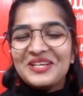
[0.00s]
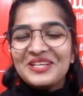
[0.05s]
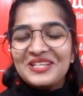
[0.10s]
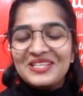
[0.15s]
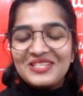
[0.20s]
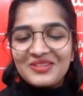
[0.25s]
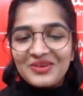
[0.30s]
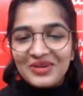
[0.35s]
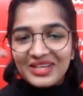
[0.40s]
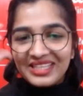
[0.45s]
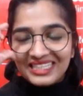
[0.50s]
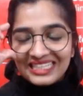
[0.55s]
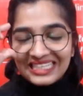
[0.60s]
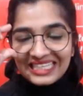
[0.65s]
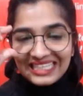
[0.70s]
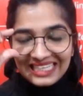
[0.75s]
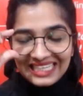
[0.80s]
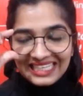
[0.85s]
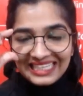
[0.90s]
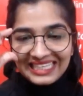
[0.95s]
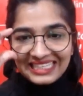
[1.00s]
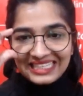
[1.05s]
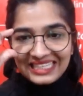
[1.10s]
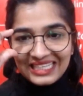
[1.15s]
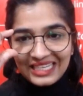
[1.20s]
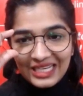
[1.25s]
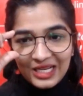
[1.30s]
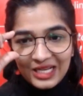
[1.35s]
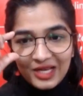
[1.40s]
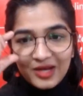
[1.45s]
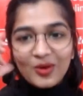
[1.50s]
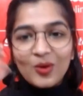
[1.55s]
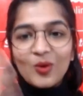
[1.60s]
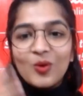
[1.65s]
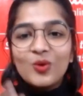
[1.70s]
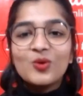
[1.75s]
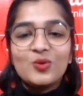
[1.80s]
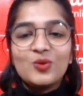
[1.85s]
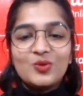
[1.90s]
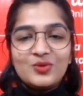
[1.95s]
So in the Greek,
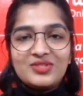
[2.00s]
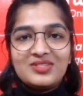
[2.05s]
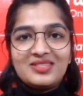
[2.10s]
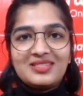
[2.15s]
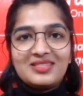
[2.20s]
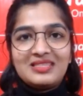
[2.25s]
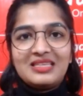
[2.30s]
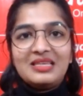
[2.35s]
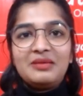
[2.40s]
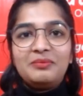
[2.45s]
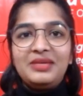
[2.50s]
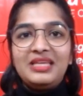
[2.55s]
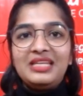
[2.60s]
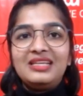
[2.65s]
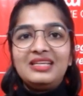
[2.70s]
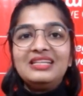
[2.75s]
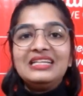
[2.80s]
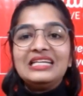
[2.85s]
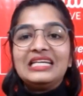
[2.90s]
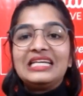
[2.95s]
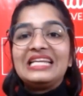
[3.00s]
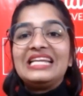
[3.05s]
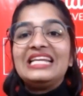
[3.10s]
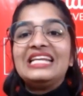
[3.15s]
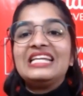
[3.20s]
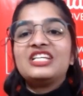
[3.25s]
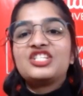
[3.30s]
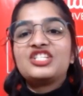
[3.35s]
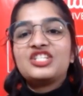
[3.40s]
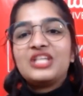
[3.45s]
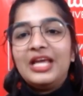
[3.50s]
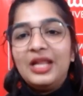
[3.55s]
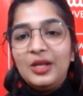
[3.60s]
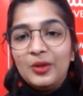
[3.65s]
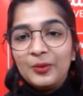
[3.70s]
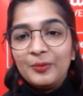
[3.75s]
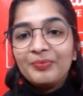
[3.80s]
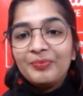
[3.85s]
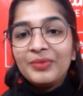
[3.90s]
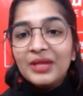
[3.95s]
chloros meaning greenish
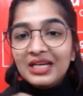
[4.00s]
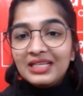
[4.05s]
yellow.